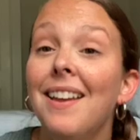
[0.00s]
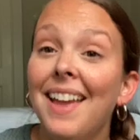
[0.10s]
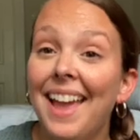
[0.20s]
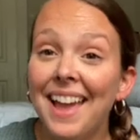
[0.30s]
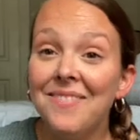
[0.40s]

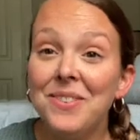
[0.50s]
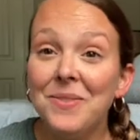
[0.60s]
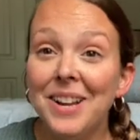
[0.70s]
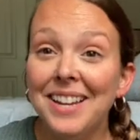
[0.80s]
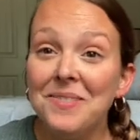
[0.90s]
Hey
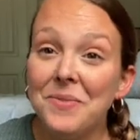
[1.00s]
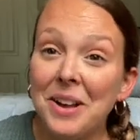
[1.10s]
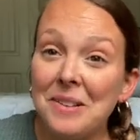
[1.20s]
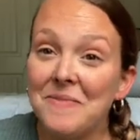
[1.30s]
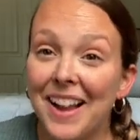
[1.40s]
everyone,
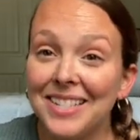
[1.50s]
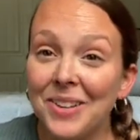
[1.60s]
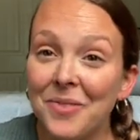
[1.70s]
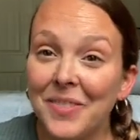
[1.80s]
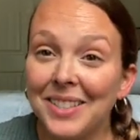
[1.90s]
welcome back to
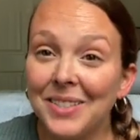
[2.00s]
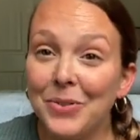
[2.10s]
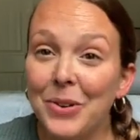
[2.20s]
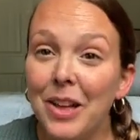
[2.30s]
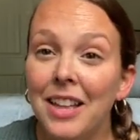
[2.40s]

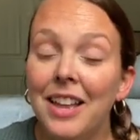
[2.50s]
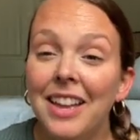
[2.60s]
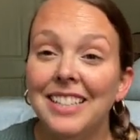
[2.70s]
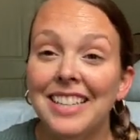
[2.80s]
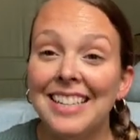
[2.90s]
Homeschool.
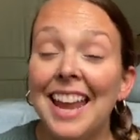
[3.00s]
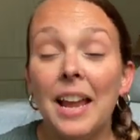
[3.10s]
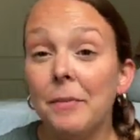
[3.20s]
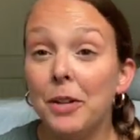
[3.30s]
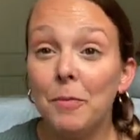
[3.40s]
Today
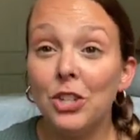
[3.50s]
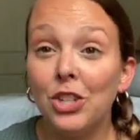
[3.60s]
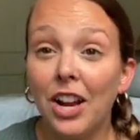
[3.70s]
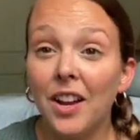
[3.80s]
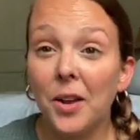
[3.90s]
I'm going to be
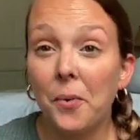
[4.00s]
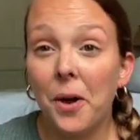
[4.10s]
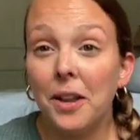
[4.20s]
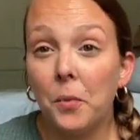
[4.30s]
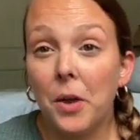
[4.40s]
sharing
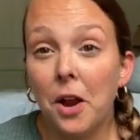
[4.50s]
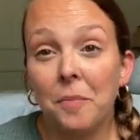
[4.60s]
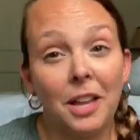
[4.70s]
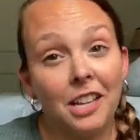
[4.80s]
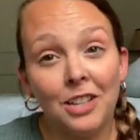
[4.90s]
what we are
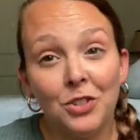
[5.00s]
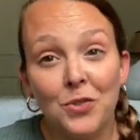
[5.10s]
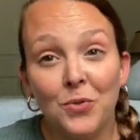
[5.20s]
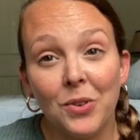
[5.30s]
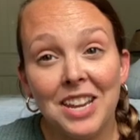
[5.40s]
planning
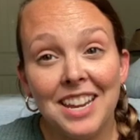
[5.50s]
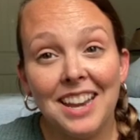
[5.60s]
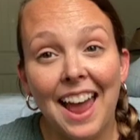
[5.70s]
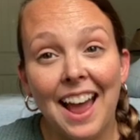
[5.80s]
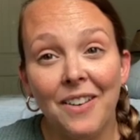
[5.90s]
to
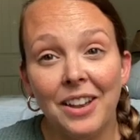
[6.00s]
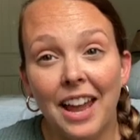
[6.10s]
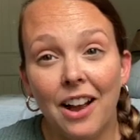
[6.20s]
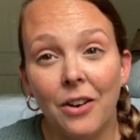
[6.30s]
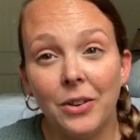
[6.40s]
read out
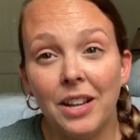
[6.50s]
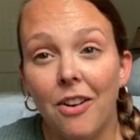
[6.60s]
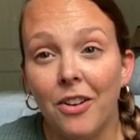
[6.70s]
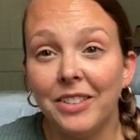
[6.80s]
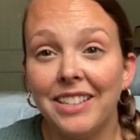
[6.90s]
loud
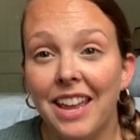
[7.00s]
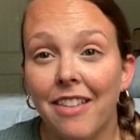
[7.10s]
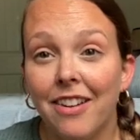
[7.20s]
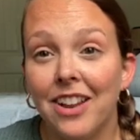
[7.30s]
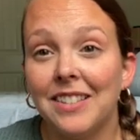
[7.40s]
all
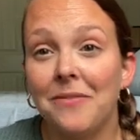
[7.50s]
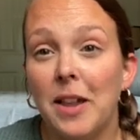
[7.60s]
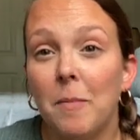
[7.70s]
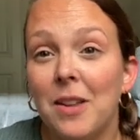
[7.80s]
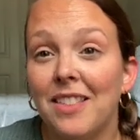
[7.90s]
together as a
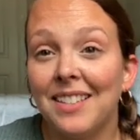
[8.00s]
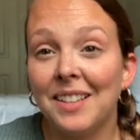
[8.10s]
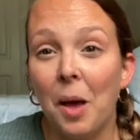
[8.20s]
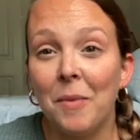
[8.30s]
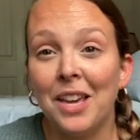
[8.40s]
family this
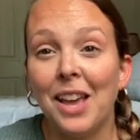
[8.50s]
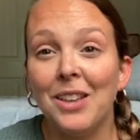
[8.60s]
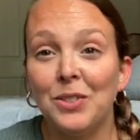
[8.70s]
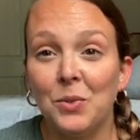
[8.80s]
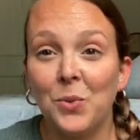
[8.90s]
coming
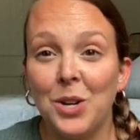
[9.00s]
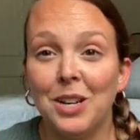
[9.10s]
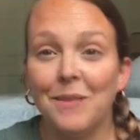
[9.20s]
school year.